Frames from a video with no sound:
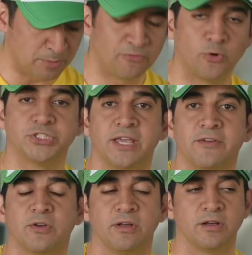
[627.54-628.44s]
number 4 is
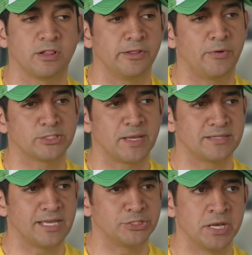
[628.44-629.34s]
give a clear
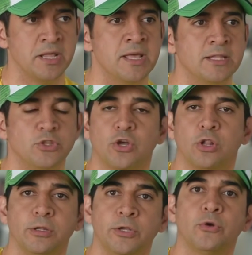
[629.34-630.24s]
expectation. The
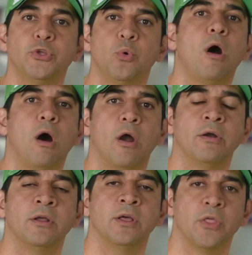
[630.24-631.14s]
clearer you
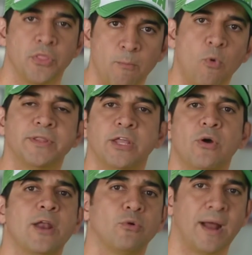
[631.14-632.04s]
are, the more they
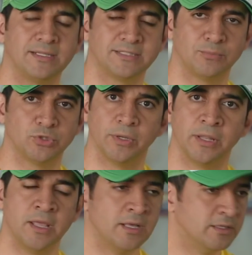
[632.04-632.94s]
know how to rise up to
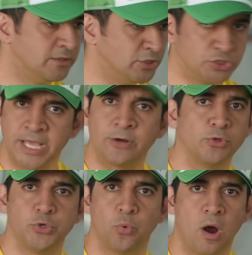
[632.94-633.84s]
it. The
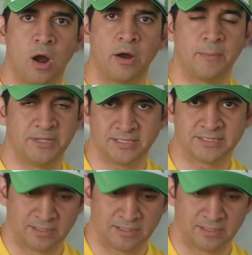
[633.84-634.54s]
general you are, I mean, this